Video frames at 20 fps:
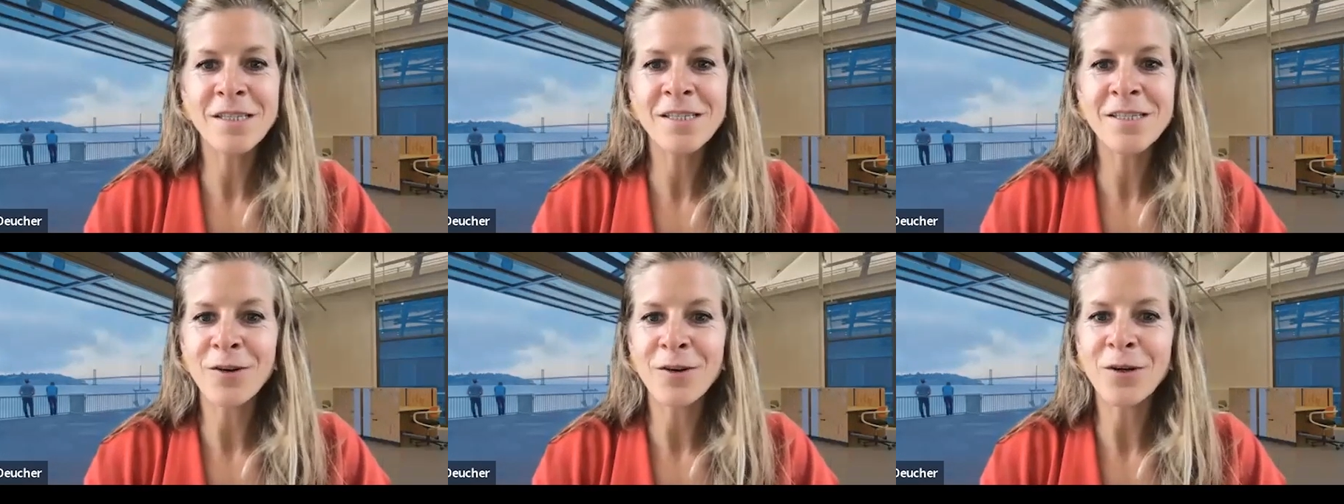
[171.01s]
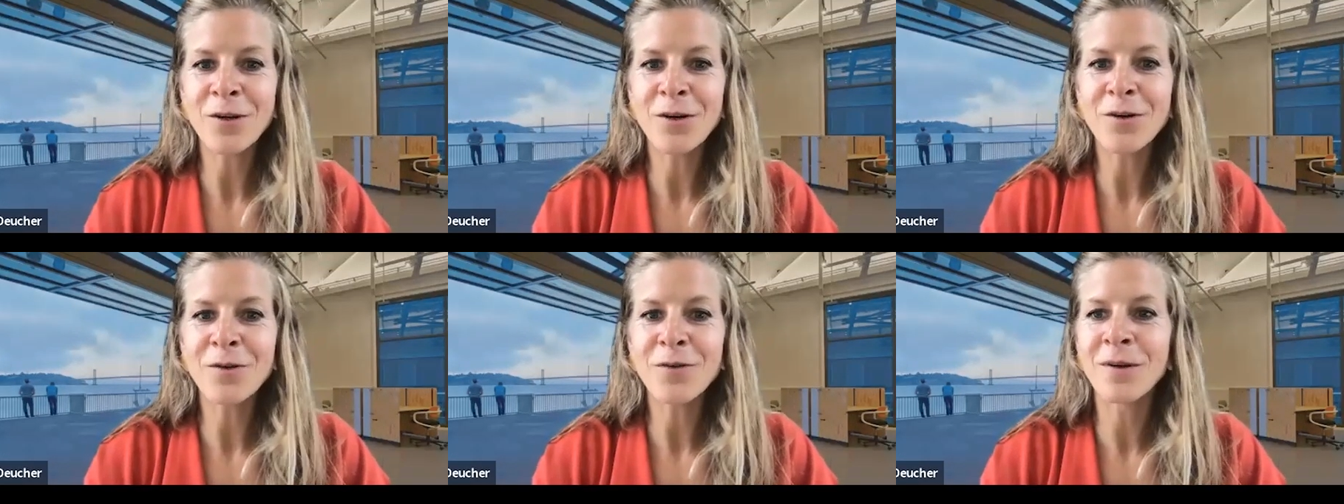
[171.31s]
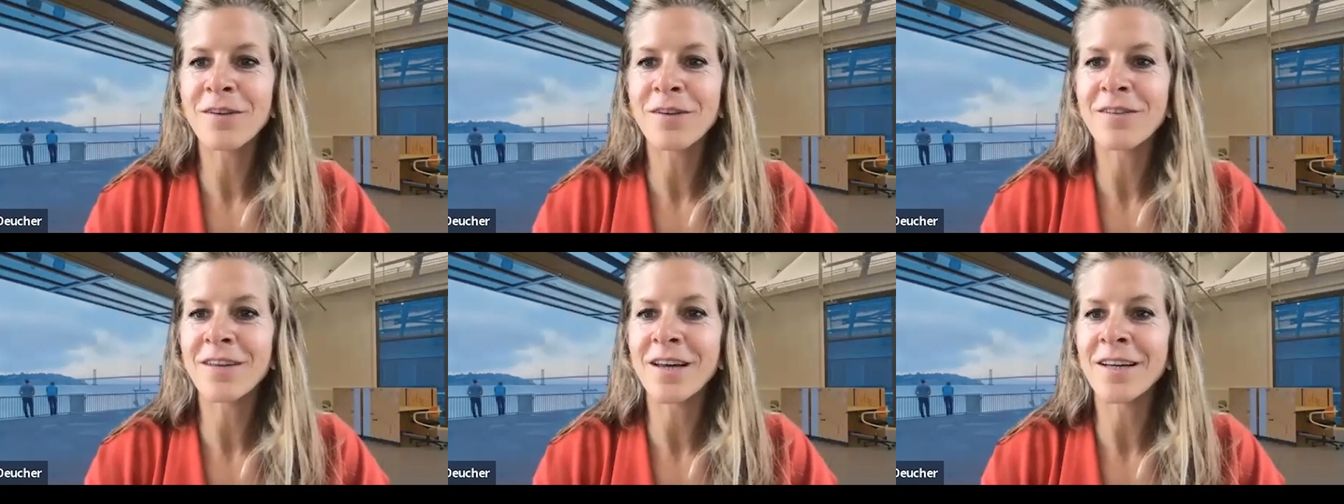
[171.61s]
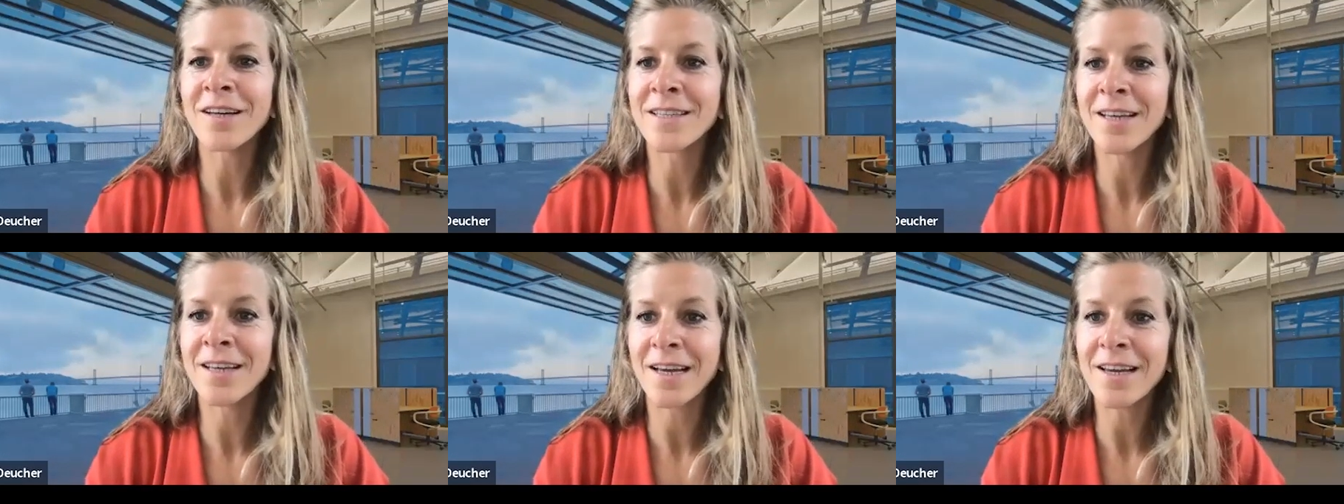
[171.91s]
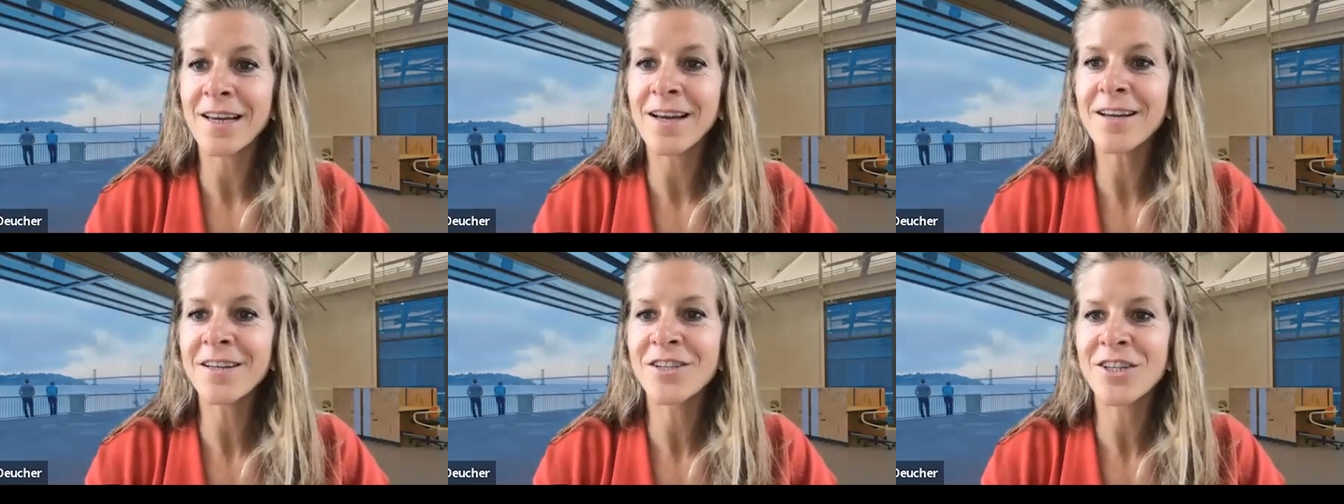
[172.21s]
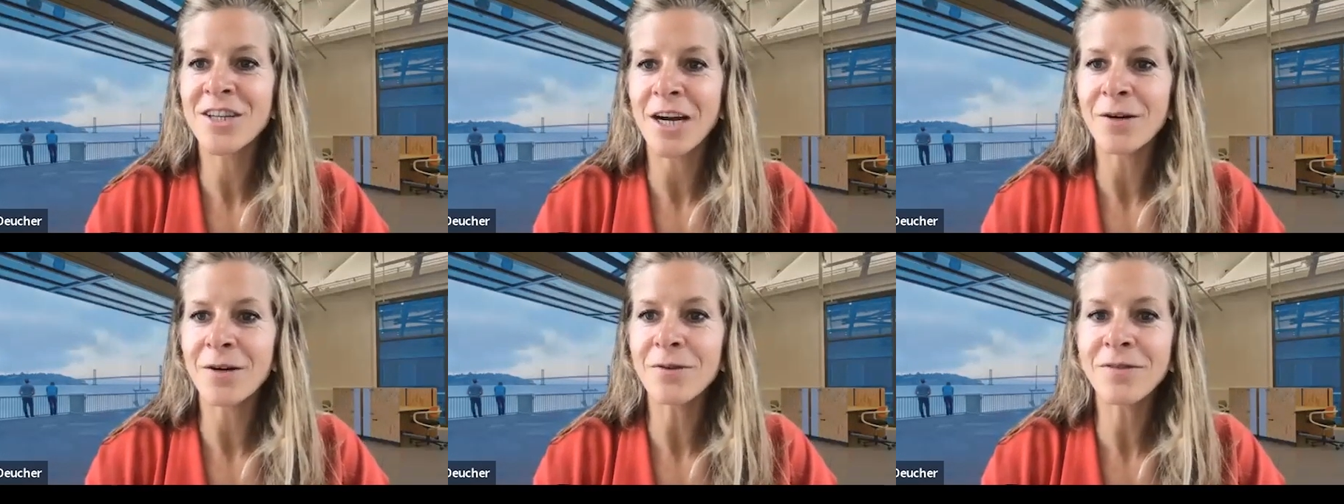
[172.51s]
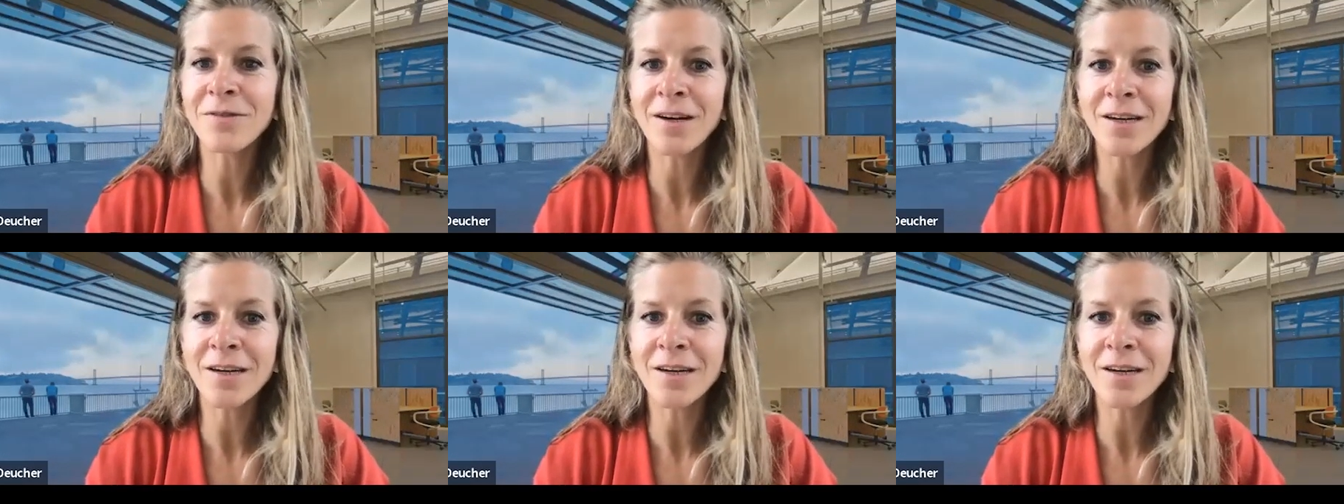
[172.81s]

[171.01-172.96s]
We will start off with Andrea